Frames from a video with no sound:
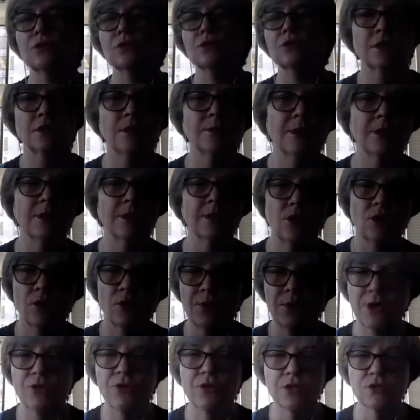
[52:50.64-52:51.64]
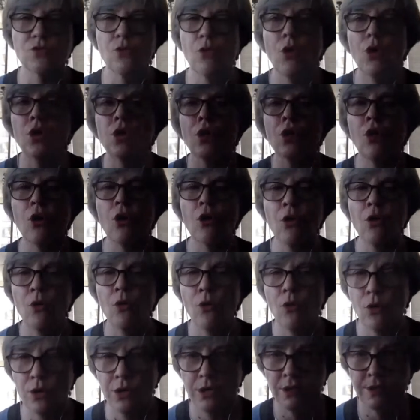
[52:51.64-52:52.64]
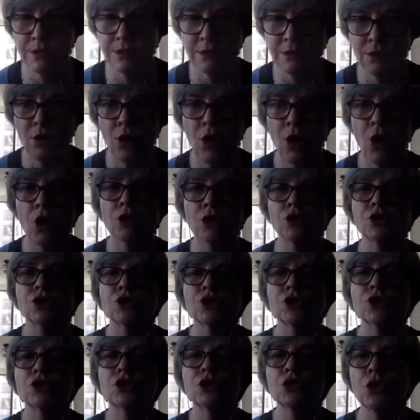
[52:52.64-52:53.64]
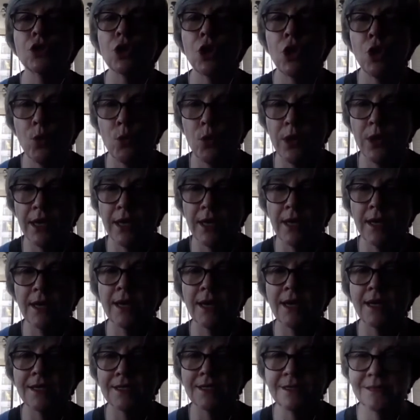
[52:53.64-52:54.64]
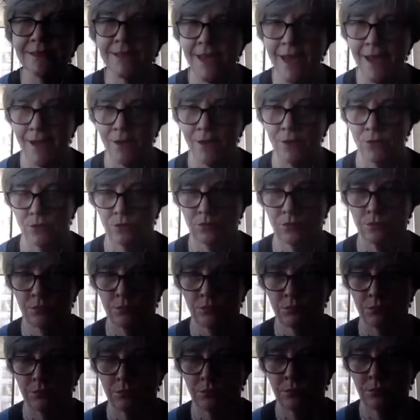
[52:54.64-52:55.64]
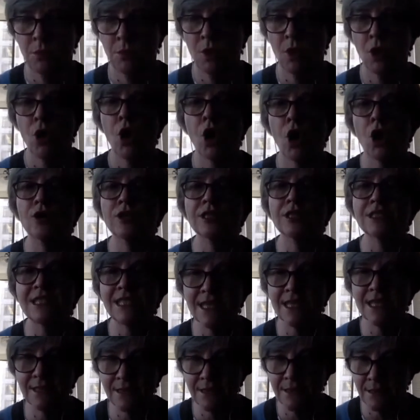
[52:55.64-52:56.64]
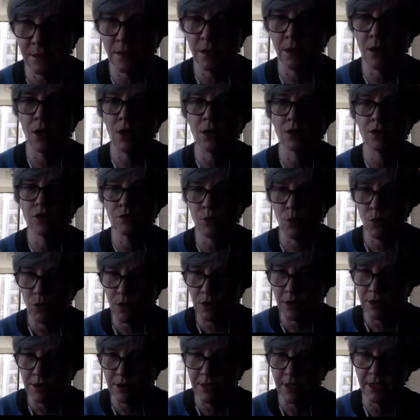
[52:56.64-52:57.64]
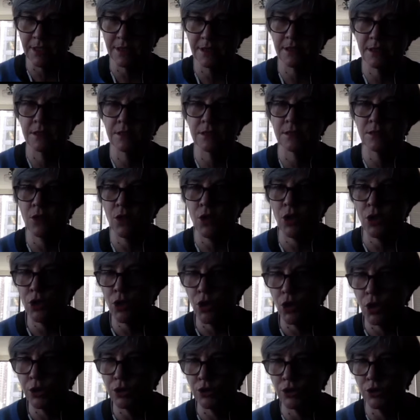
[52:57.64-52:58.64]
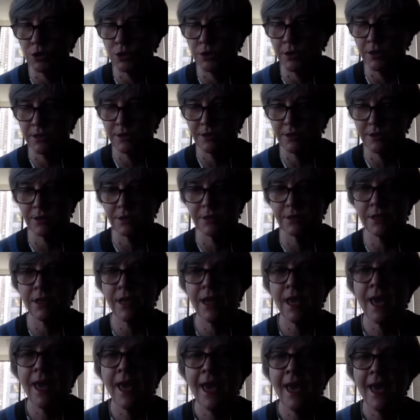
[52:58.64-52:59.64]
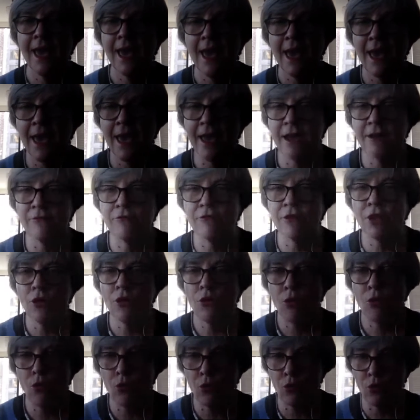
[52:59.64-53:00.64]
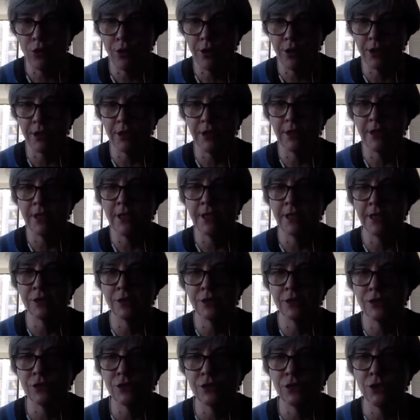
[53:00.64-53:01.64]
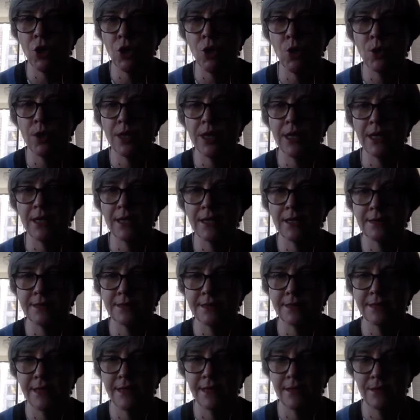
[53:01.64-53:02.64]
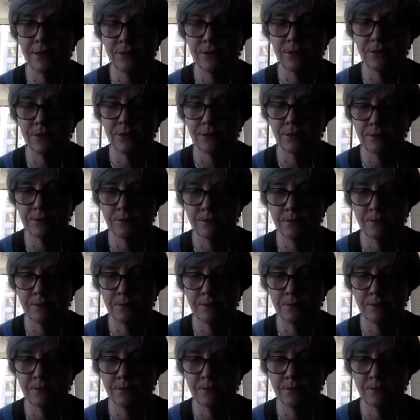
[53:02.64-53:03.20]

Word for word: our stomach, our pancreas, all our organs are slowing down. Our intestines, our small intestines, our large intestines, every organ is slowing down,